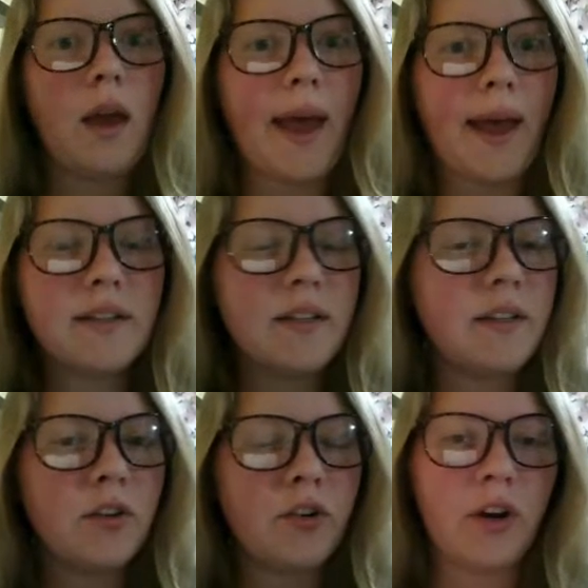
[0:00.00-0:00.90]
As
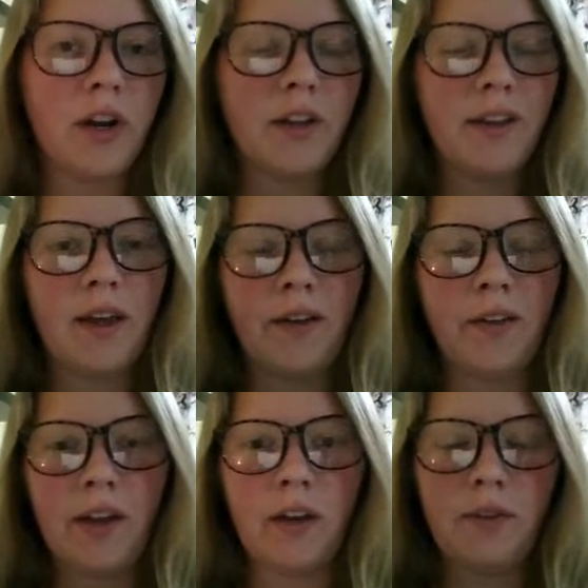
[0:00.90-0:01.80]
these are critically
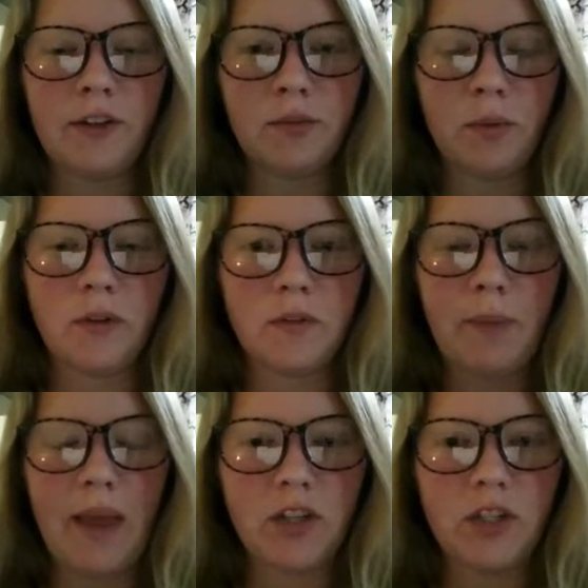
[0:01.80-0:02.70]
ill individuals,
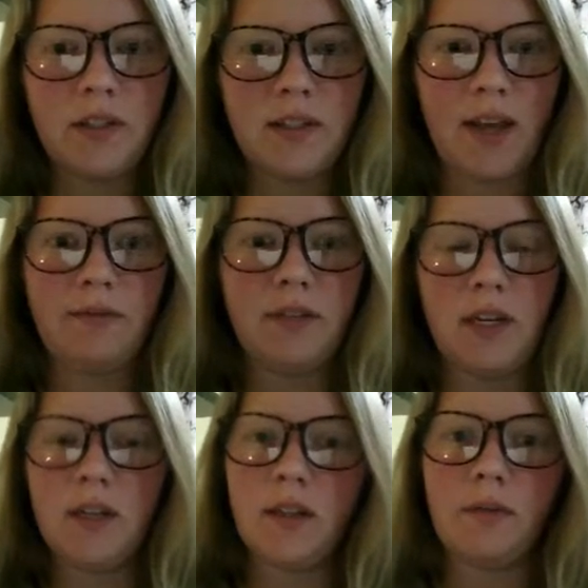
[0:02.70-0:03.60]
patient
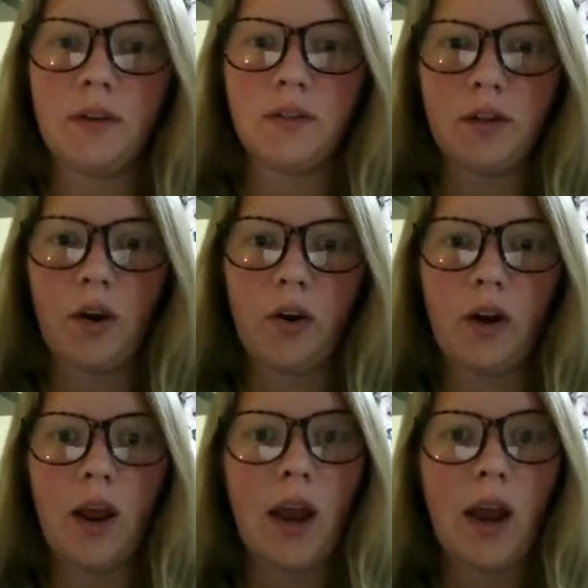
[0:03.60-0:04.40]
safety is of concern, and